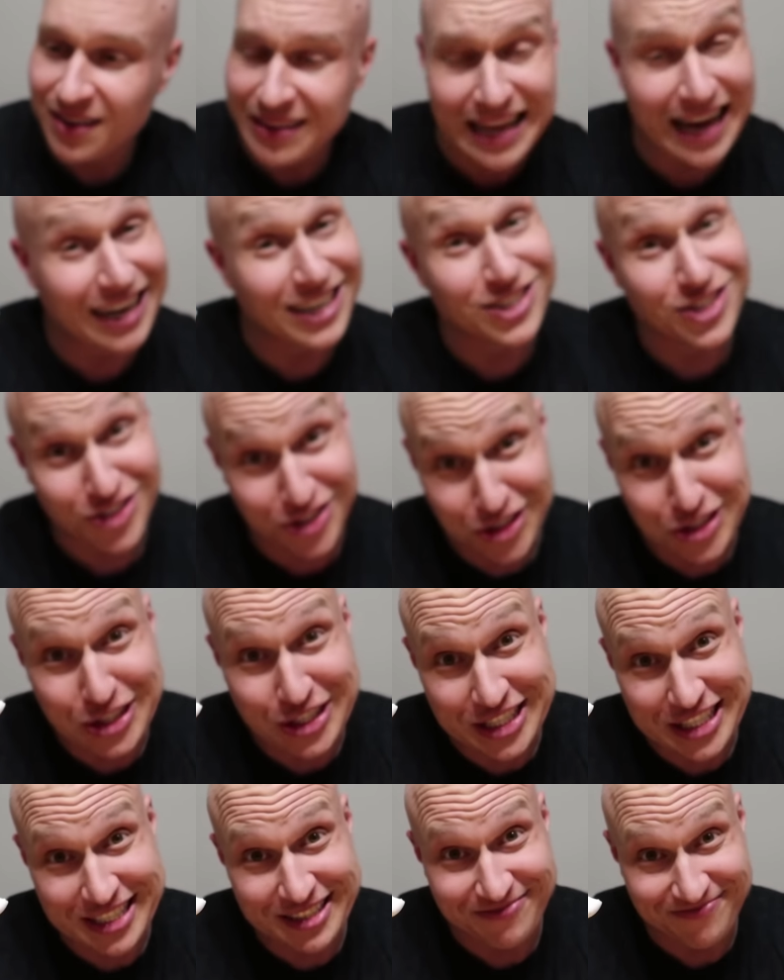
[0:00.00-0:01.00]
That is
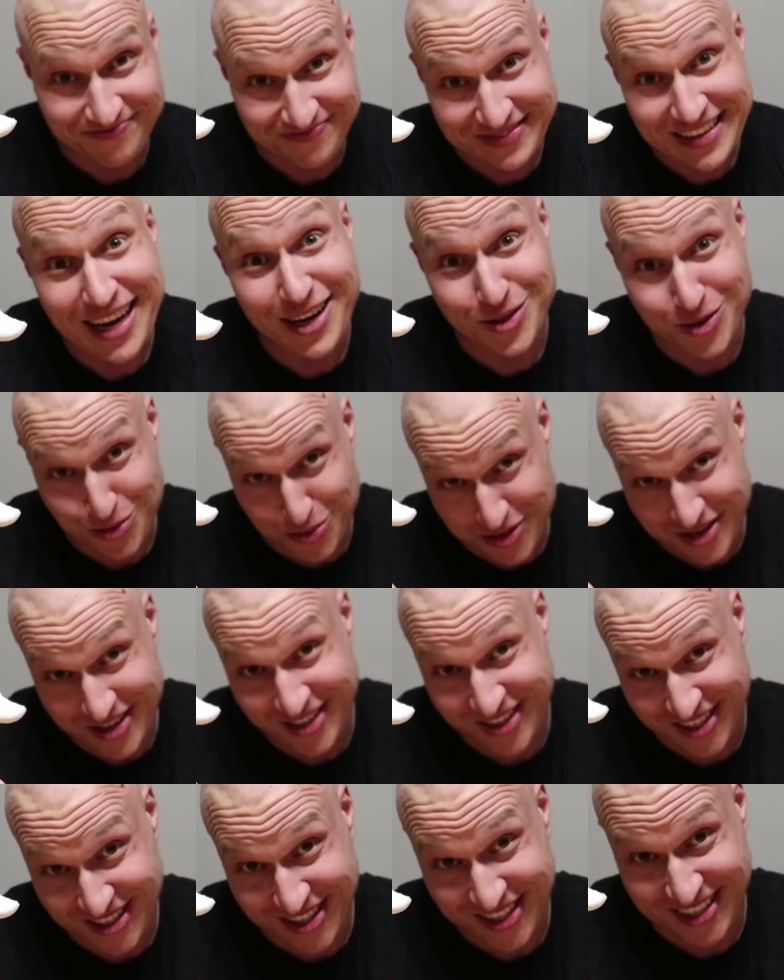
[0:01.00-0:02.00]
good. That is
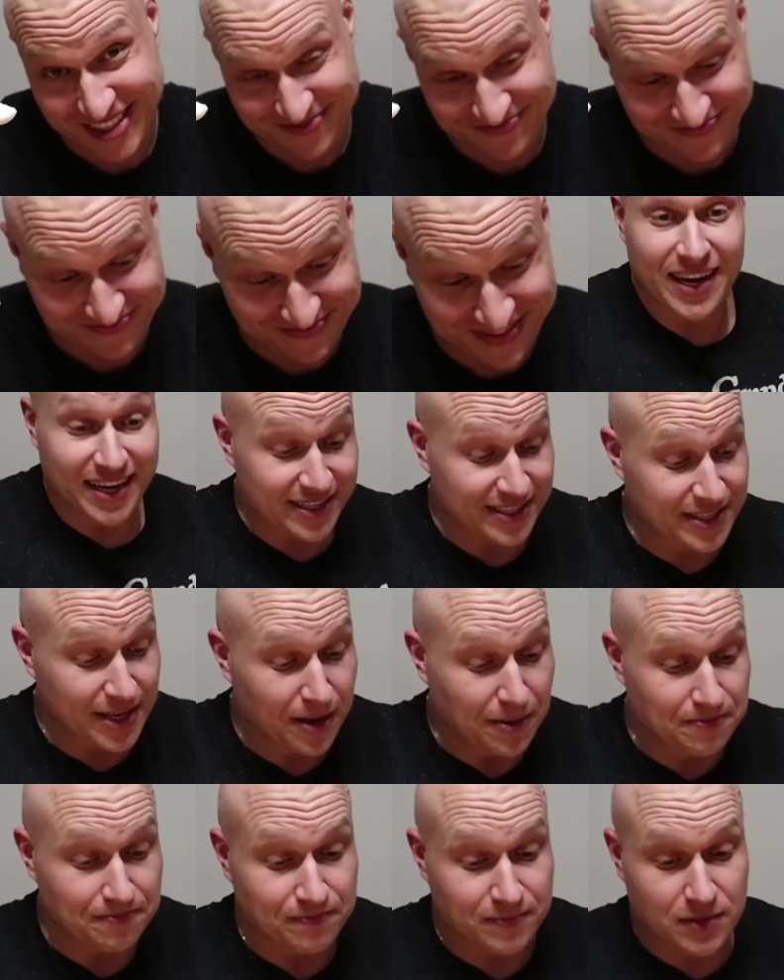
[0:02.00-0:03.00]
real good. Next
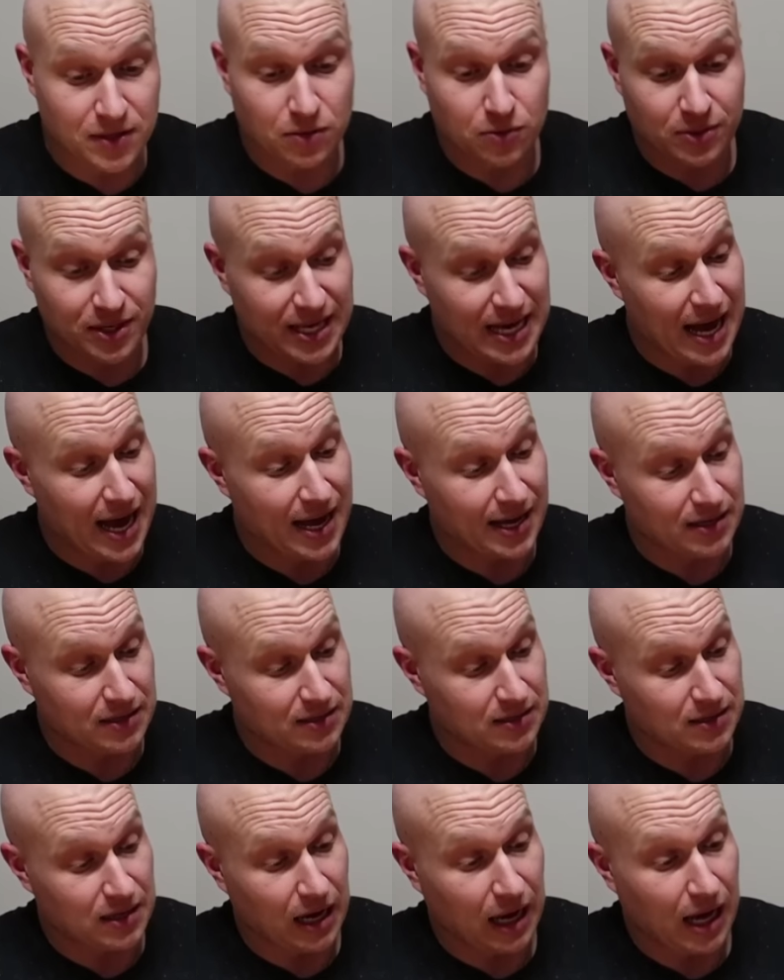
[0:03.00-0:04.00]
up, we
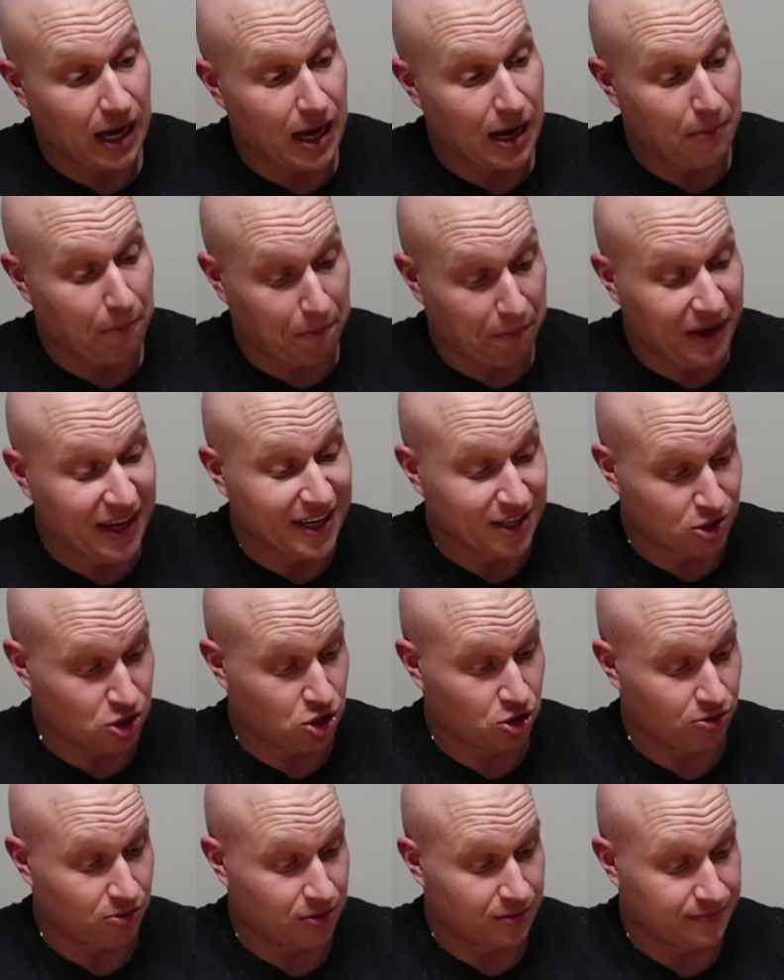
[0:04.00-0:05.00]
got
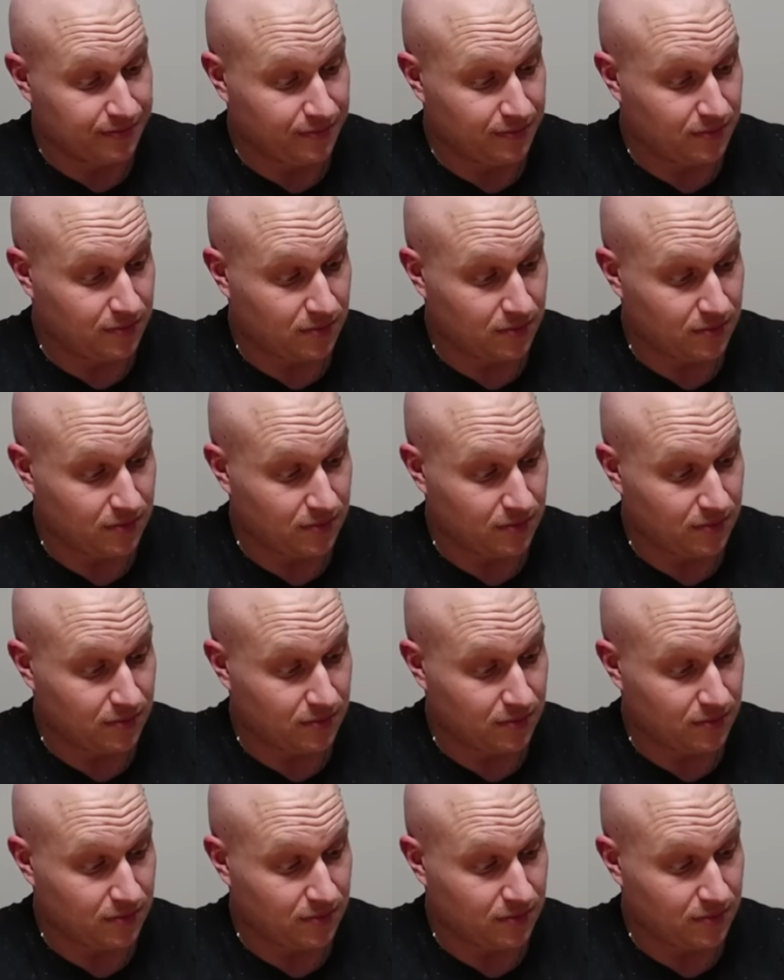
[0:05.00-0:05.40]
Pikachu.